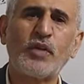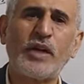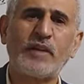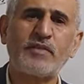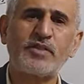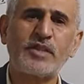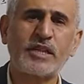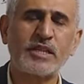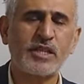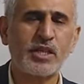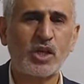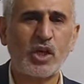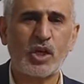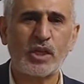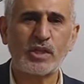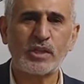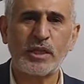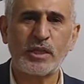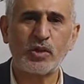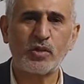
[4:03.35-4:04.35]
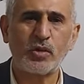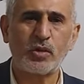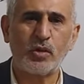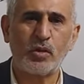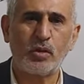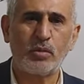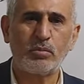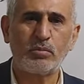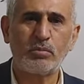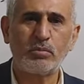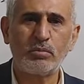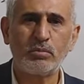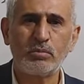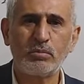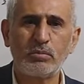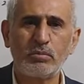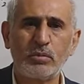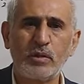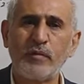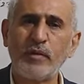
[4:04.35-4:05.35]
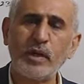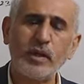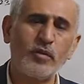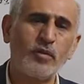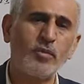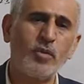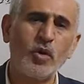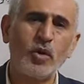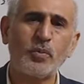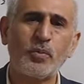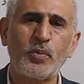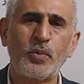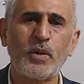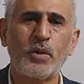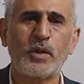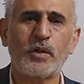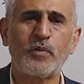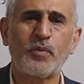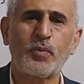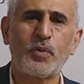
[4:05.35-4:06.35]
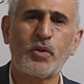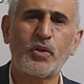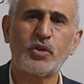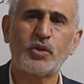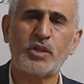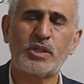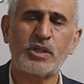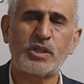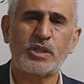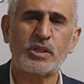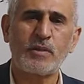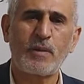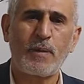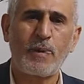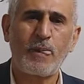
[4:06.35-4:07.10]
5, 6 cars at your home. They will give pollutions.